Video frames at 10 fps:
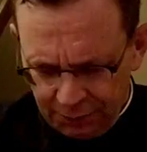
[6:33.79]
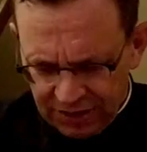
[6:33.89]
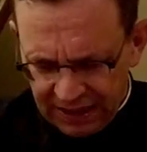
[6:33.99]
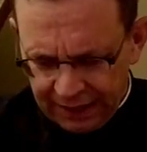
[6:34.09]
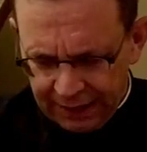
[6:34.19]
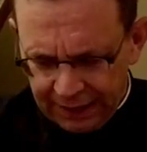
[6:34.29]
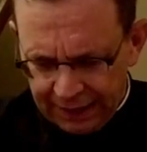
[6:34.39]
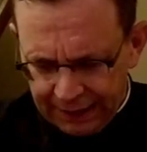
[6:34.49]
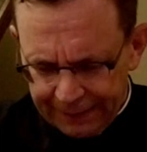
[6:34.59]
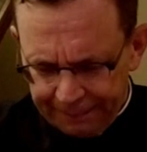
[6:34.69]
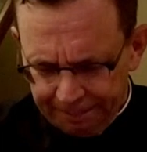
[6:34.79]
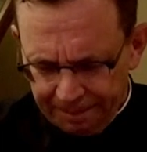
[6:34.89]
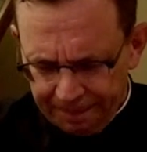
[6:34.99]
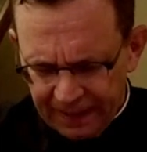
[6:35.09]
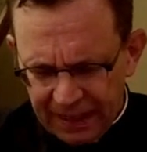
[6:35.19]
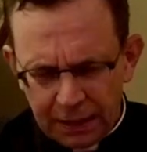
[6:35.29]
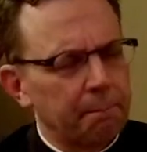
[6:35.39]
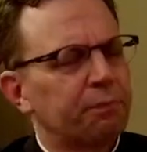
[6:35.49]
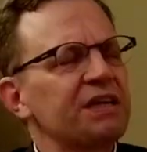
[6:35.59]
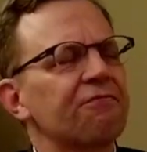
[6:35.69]
It was like a
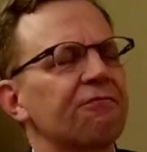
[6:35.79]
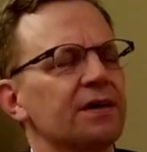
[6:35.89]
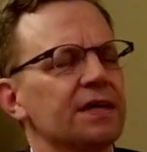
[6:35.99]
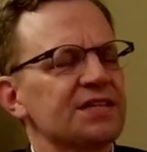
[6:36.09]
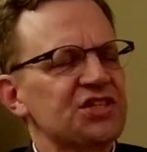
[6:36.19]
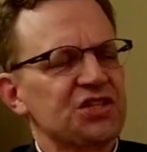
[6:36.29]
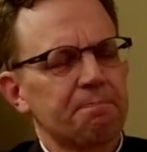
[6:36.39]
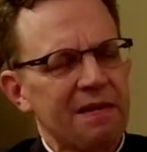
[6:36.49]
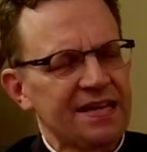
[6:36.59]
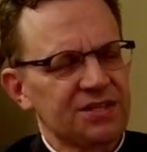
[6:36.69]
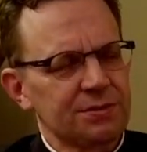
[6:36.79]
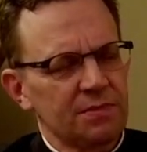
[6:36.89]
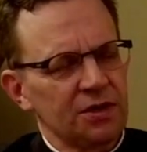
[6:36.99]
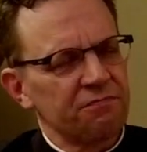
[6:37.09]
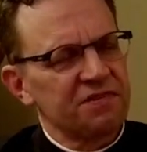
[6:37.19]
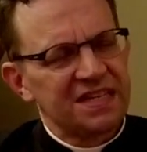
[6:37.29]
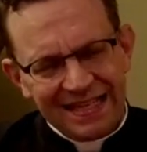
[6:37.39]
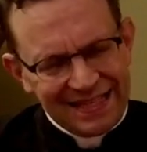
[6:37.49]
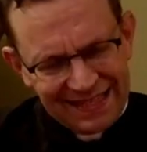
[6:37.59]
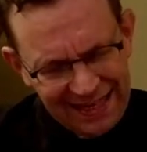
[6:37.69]
brief spasm of
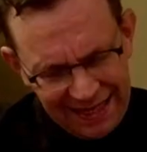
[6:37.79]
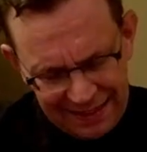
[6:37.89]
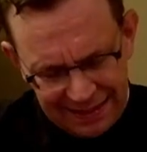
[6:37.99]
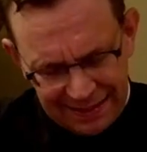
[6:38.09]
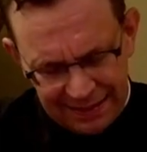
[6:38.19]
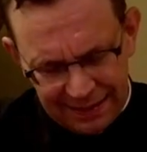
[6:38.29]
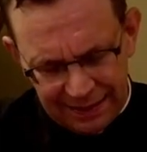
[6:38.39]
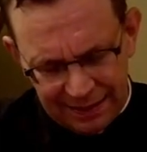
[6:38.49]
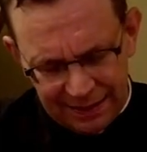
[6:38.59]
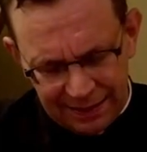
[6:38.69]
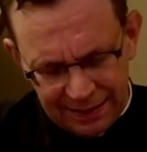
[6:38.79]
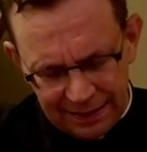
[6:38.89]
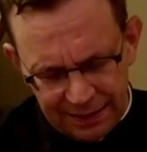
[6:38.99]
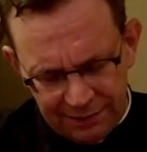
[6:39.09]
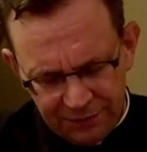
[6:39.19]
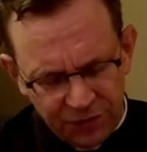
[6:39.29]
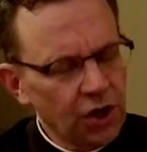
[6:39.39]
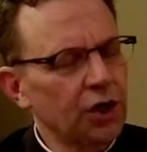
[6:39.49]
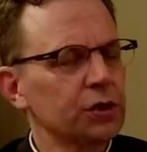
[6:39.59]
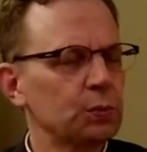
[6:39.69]
distaste for
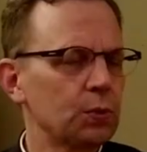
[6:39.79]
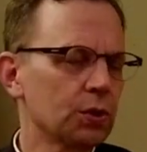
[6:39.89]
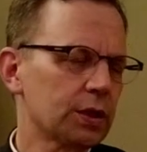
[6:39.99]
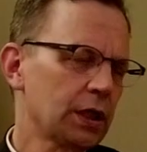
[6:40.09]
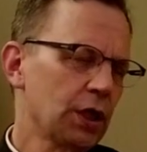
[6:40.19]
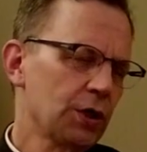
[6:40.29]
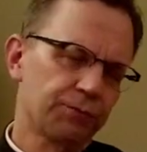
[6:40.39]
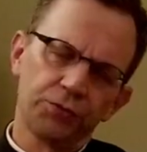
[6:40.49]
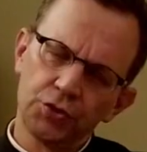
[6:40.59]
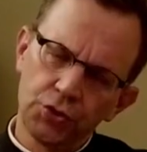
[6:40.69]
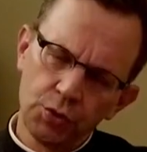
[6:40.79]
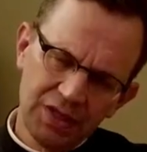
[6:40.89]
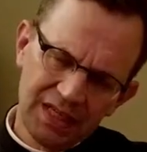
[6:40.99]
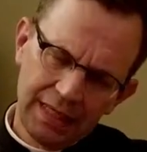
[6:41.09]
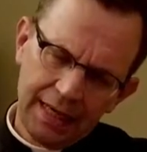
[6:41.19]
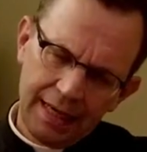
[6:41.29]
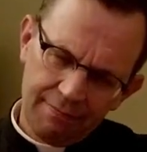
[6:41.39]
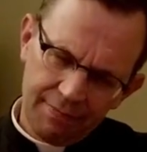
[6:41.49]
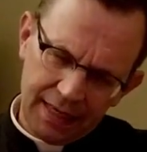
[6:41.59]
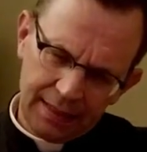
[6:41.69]
the hard work, for the duty
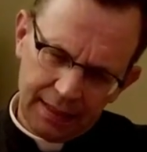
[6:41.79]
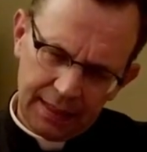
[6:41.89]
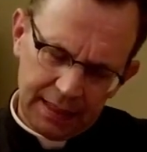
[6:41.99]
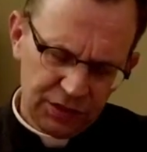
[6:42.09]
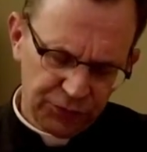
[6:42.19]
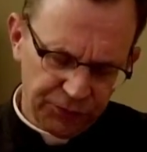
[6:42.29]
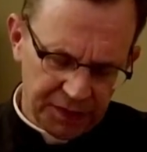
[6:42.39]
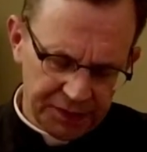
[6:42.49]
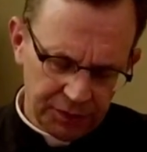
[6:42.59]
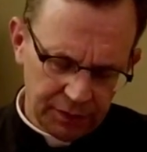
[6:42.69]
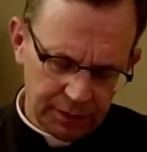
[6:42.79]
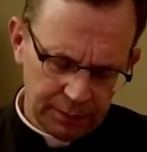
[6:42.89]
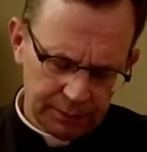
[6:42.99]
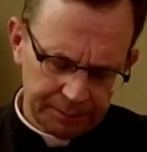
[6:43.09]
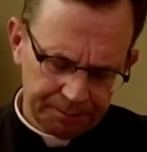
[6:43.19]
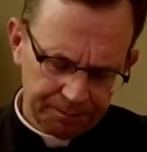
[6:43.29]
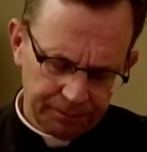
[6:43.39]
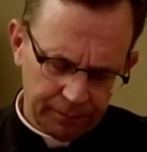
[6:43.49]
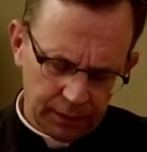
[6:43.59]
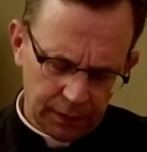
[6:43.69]
that his father
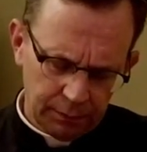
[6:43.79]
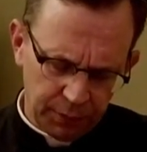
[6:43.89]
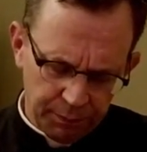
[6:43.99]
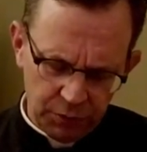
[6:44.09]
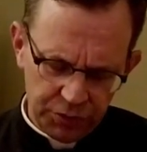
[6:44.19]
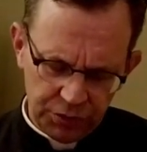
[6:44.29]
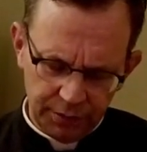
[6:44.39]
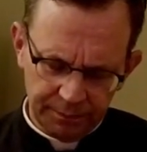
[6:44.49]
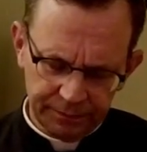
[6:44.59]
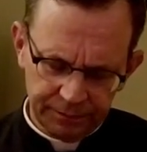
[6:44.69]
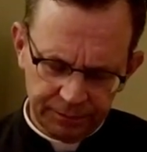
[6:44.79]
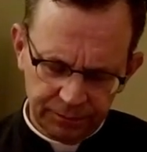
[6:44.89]
proposed to him,